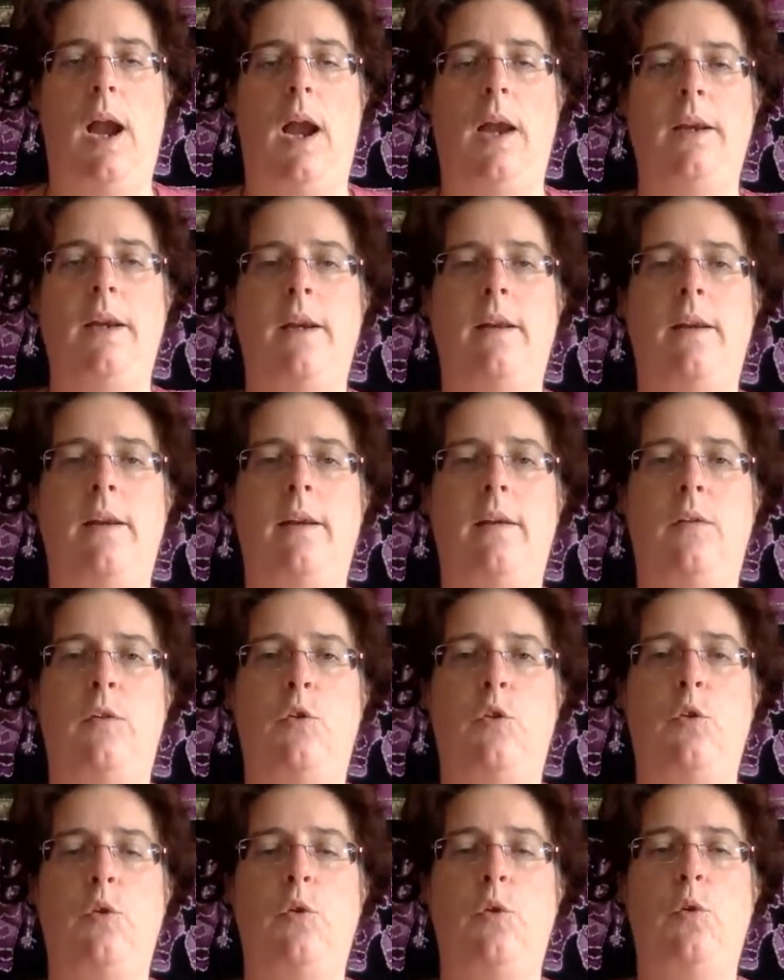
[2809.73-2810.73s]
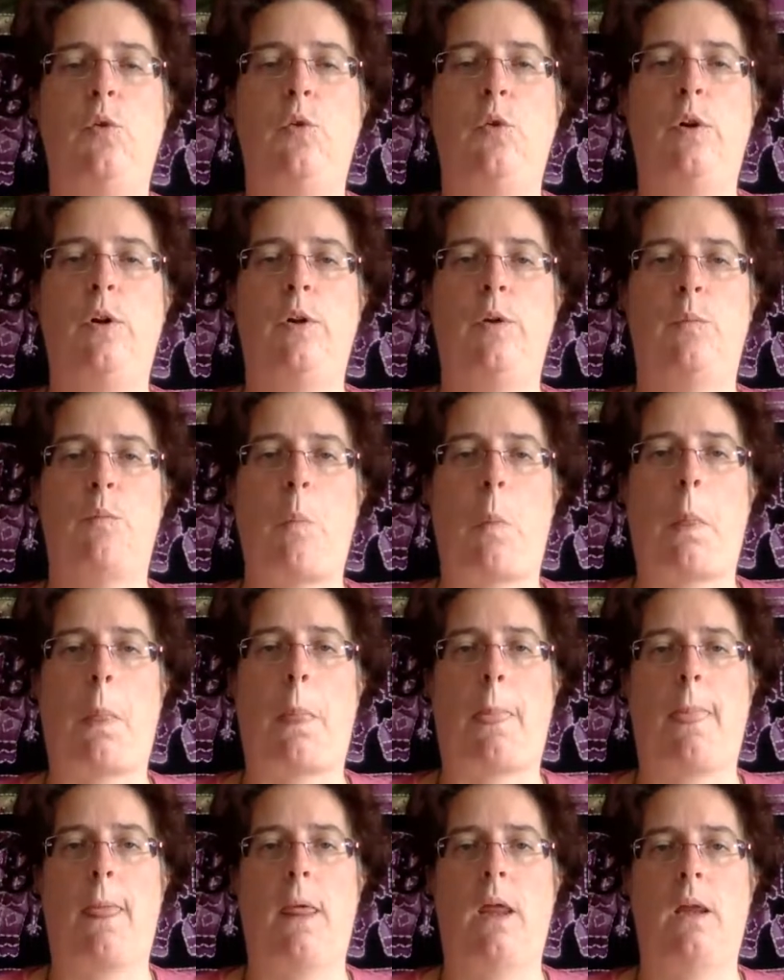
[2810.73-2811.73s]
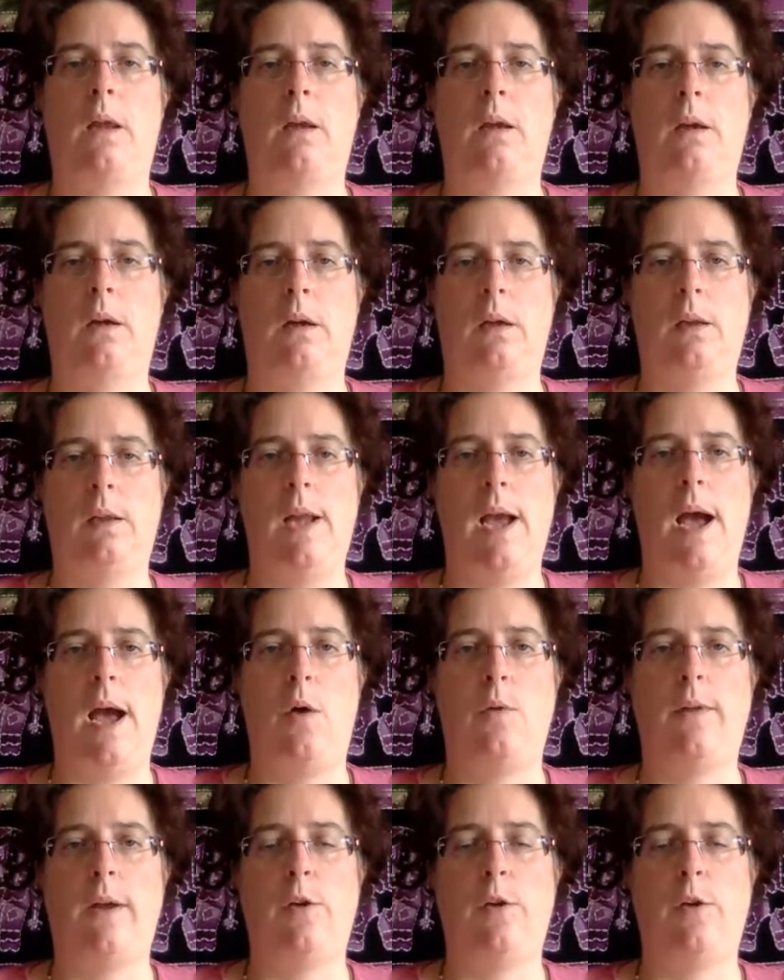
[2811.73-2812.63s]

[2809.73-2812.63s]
And it is to look, now